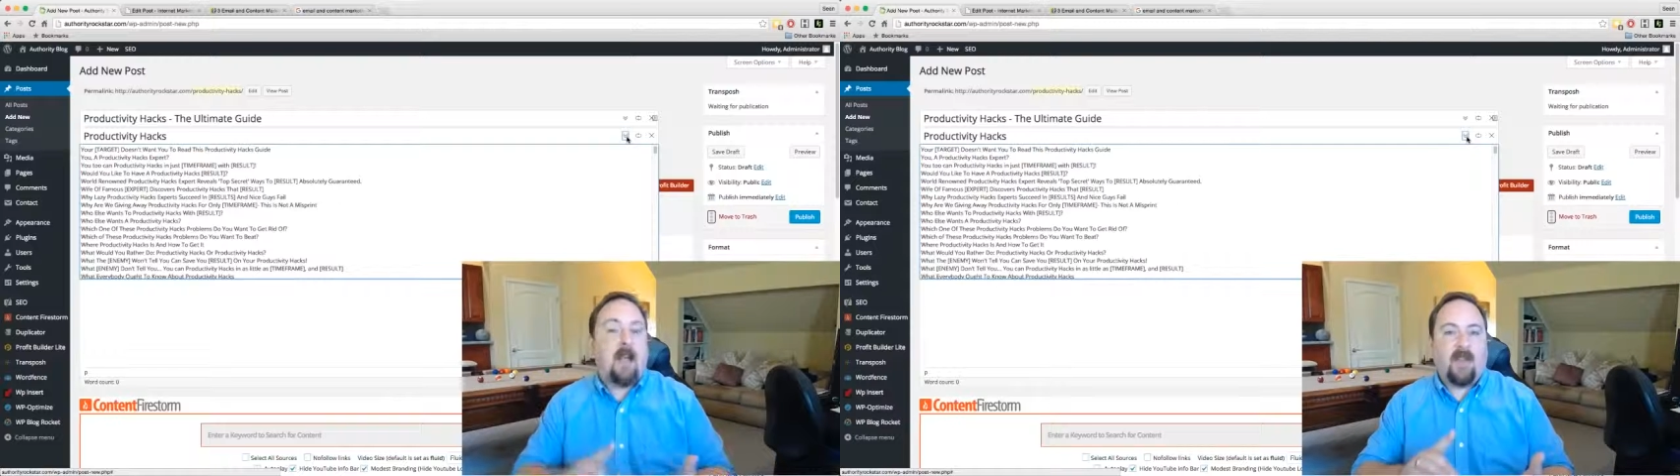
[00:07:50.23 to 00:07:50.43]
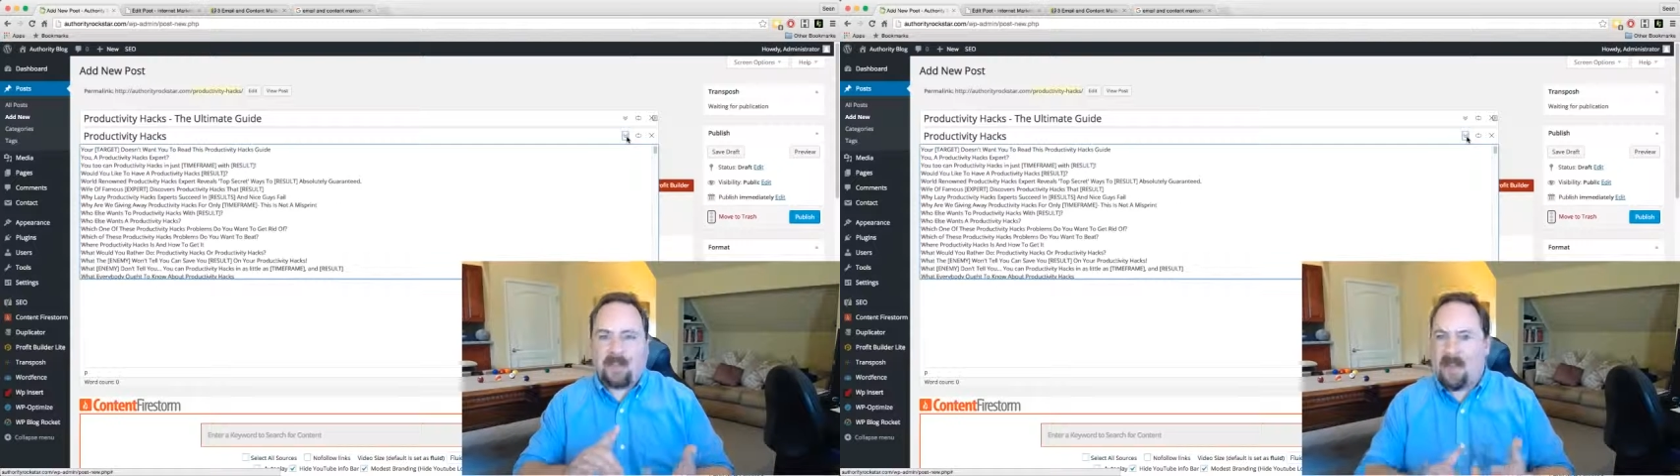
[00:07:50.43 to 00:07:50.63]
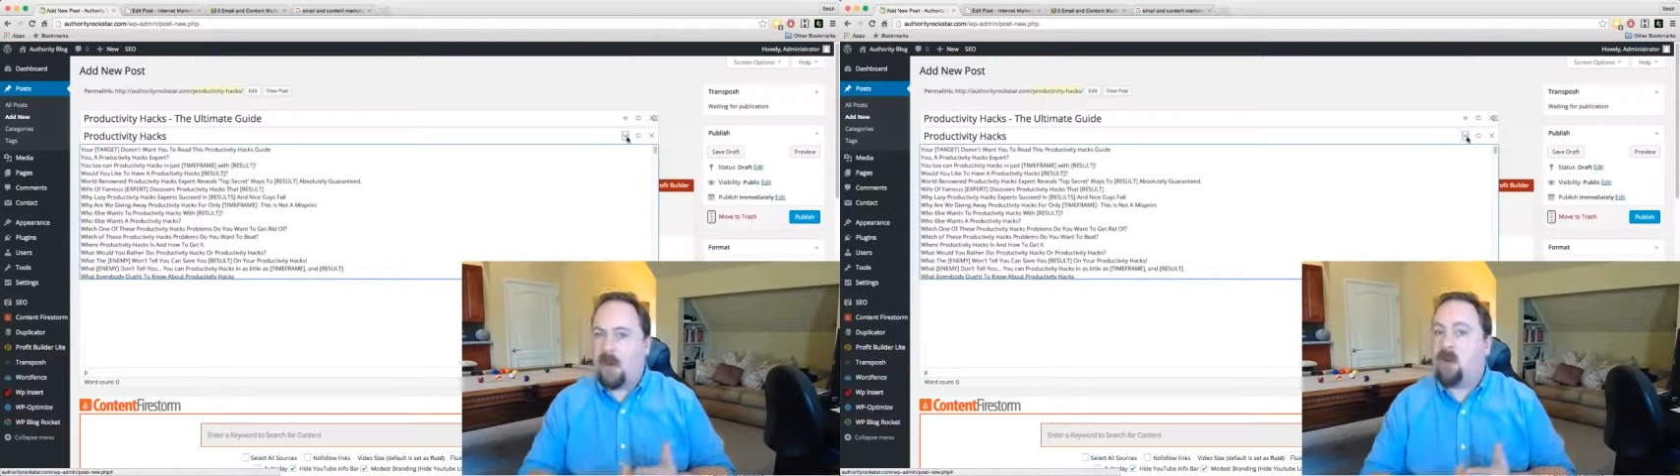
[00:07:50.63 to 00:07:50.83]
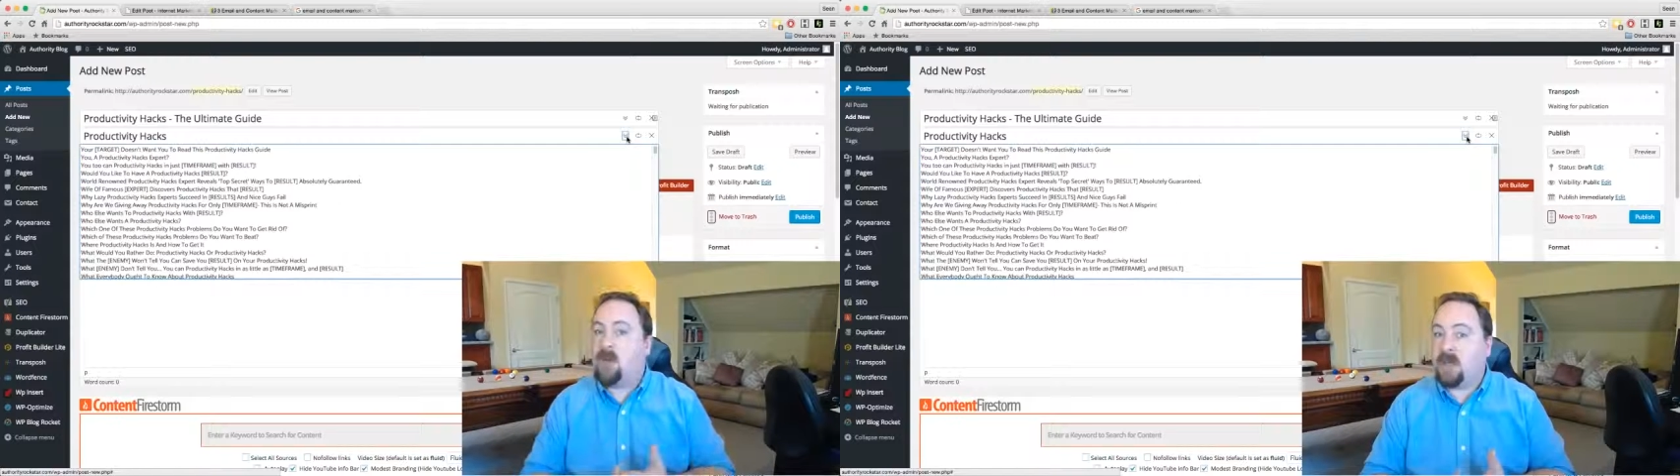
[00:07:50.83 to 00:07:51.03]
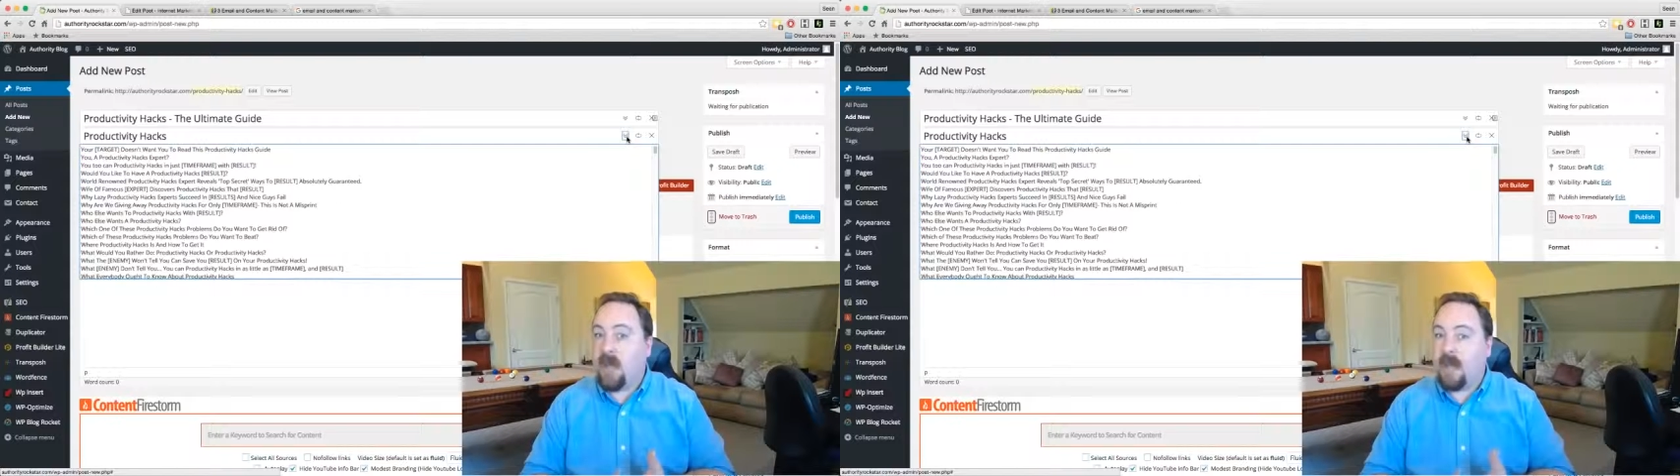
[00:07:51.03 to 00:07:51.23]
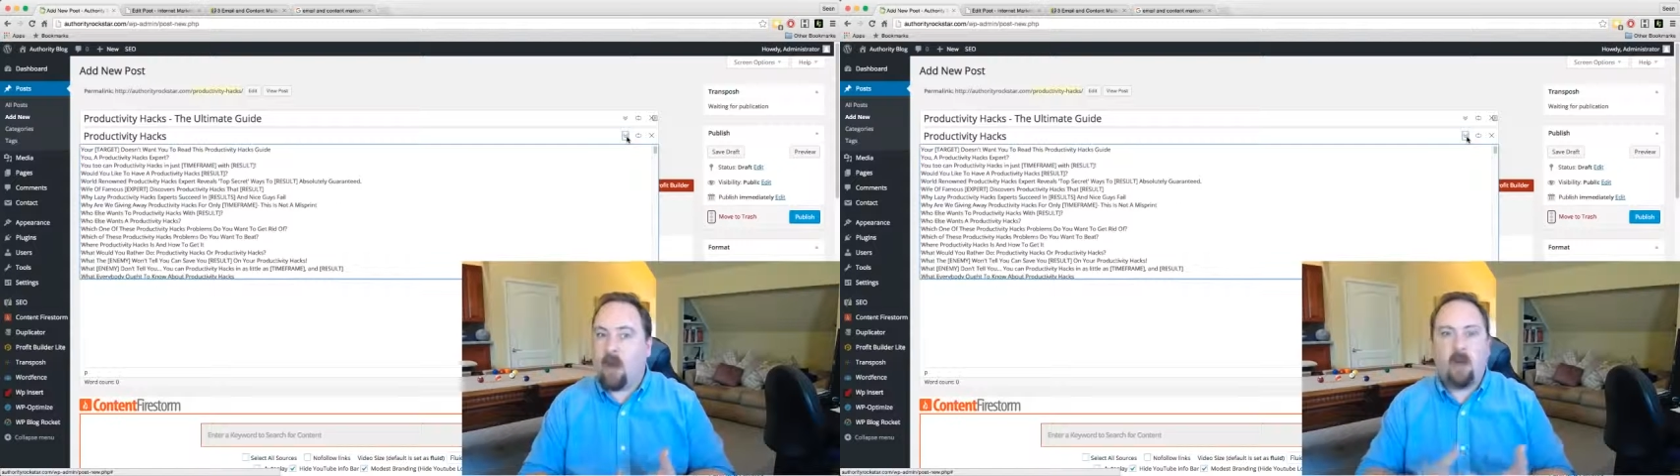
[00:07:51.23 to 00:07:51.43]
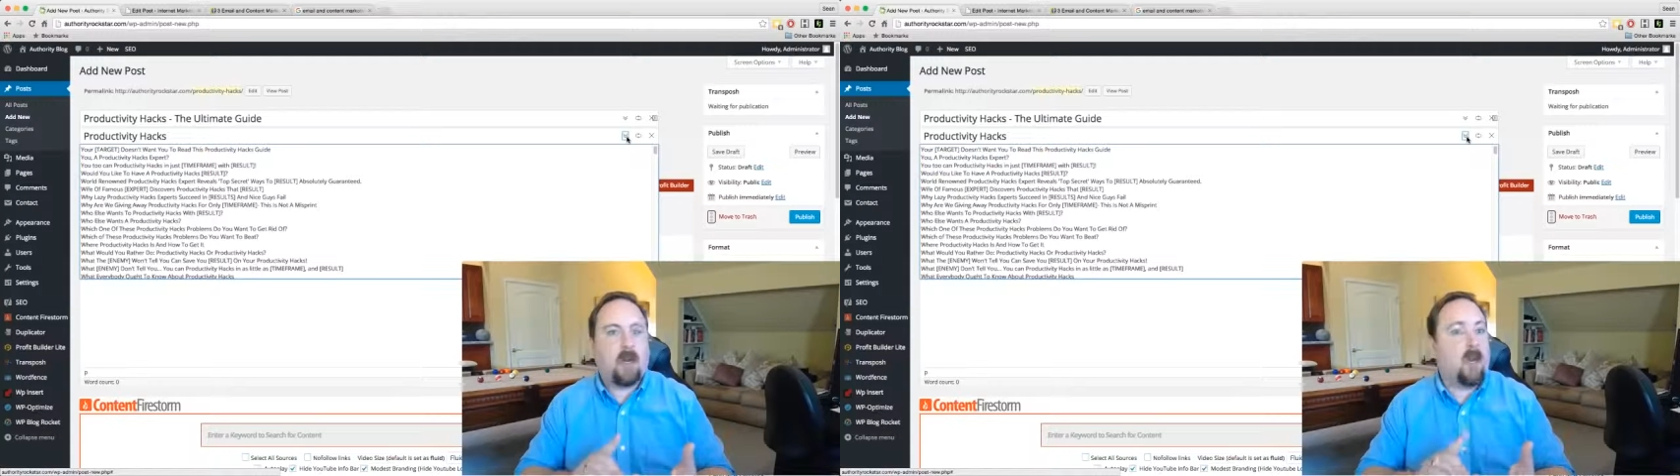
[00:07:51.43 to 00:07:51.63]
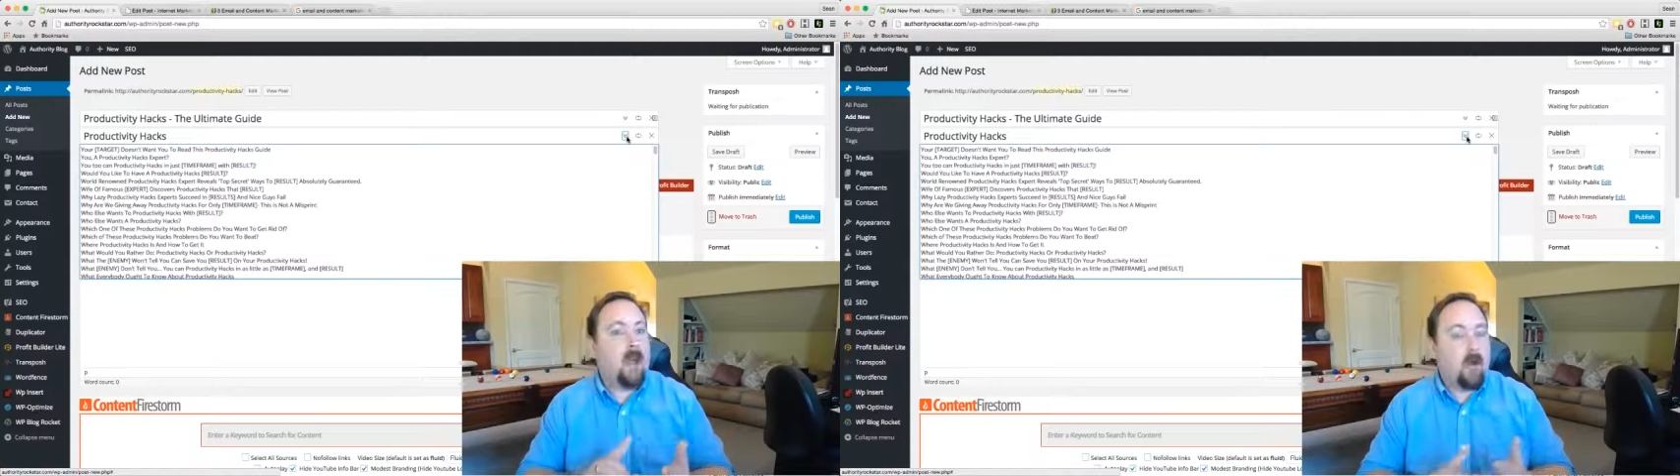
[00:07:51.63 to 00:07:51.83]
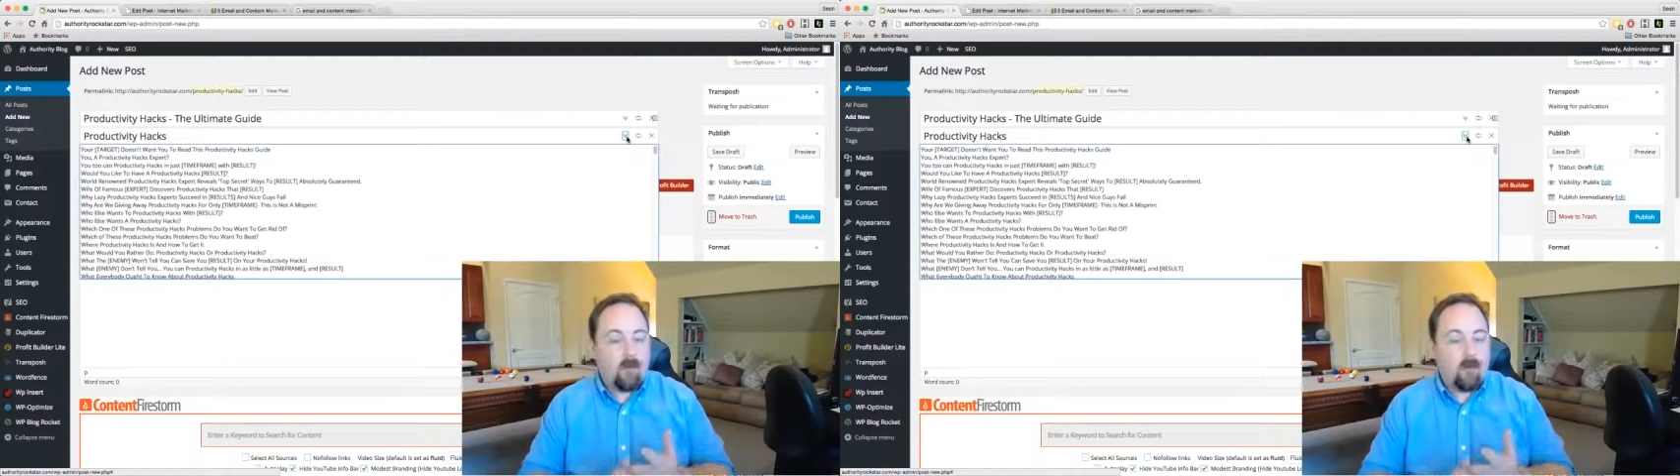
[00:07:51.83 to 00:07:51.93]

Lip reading: they're staying on your site longer,